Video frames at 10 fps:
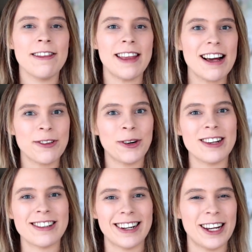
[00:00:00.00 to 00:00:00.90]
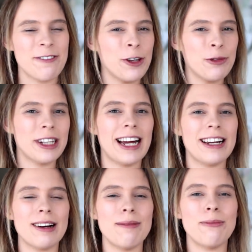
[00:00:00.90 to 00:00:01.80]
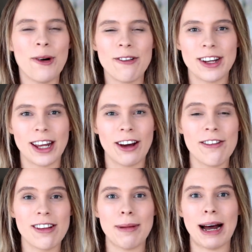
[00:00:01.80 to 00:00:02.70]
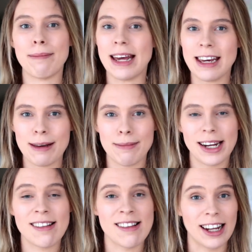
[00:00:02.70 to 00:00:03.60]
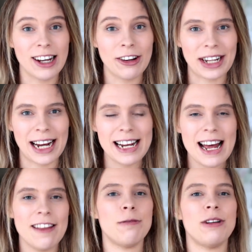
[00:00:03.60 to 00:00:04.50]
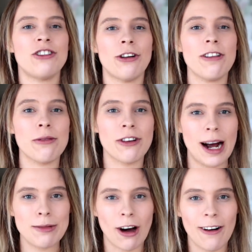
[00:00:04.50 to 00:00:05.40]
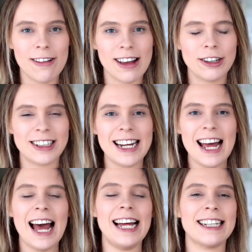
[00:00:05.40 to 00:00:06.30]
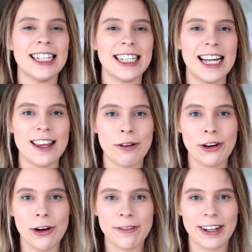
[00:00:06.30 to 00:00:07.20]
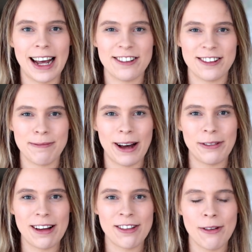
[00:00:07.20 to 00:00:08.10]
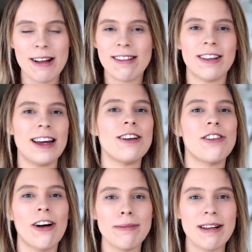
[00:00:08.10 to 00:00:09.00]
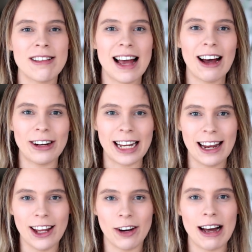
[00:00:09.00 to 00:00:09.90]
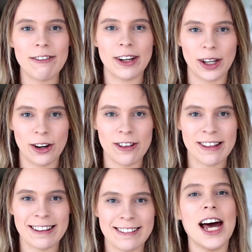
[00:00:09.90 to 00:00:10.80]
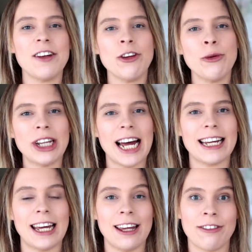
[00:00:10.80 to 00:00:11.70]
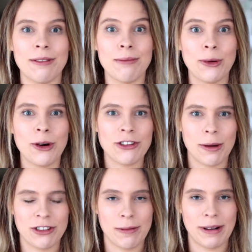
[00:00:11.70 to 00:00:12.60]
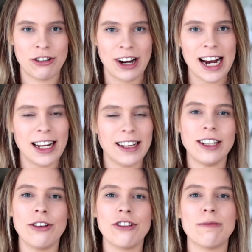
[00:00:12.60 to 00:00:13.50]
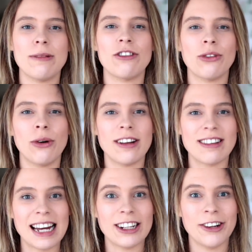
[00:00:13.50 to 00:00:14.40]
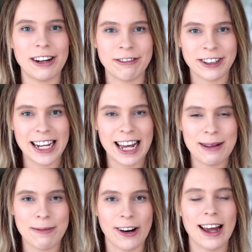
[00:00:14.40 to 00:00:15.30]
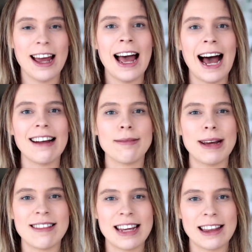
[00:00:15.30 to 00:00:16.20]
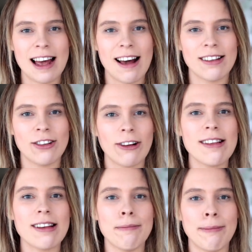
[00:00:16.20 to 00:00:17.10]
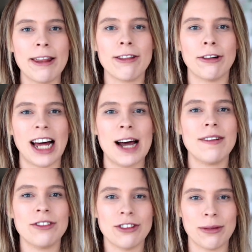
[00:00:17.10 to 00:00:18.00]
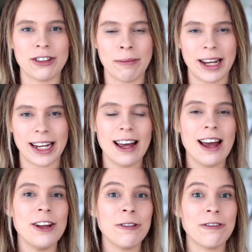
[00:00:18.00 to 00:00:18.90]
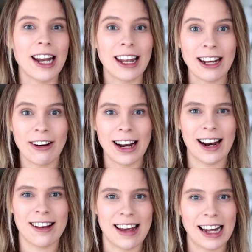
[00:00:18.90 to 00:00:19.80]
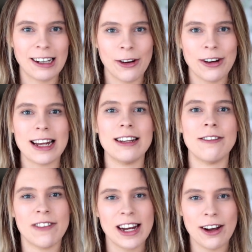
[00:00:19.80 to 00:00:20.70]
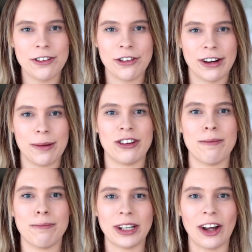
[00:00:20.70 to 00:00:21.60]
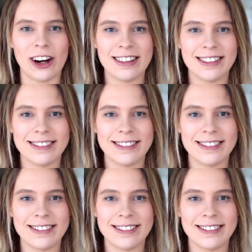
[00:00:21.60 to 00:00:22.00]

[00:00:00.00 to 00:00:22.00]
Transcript: Thanks for watching. If you would like more videos about making money selling online, then be sure to subscribe to Wholesale Ted and click that little notification bell next to it so that you don't miss out on any of our videos. And if you would like even more dropshipping training, then you should be sure to download our free ebook, How to Make ten thousand dollars a Month Online with Dropshipping. You'll find a link on how to download it in the video description below.